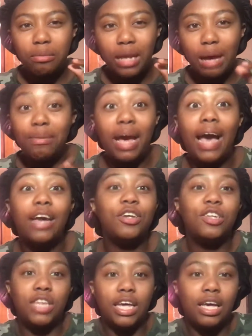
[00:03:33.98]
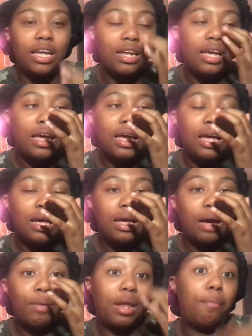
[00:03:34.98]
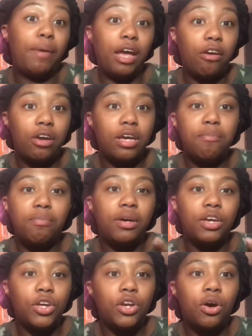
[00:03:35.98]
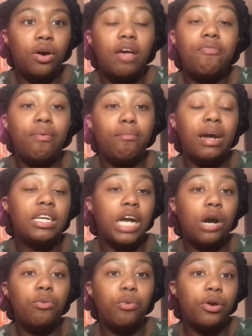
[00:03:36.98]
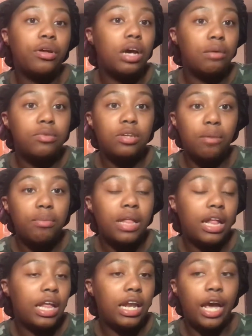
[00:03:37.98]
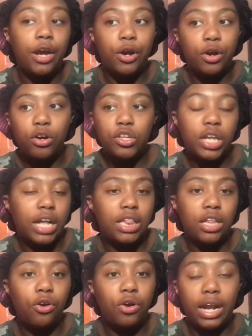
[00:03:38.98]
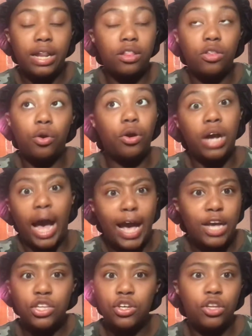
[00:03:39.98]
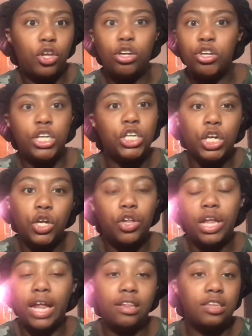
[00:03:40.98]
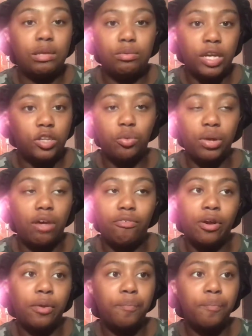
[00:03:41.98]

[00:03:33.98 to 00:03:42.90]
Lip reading: I mean, I understand. I'm not a parent, but you know, if my child were to come tell me that they like girls or guys, or they're transgender, they like the same sex or whatever,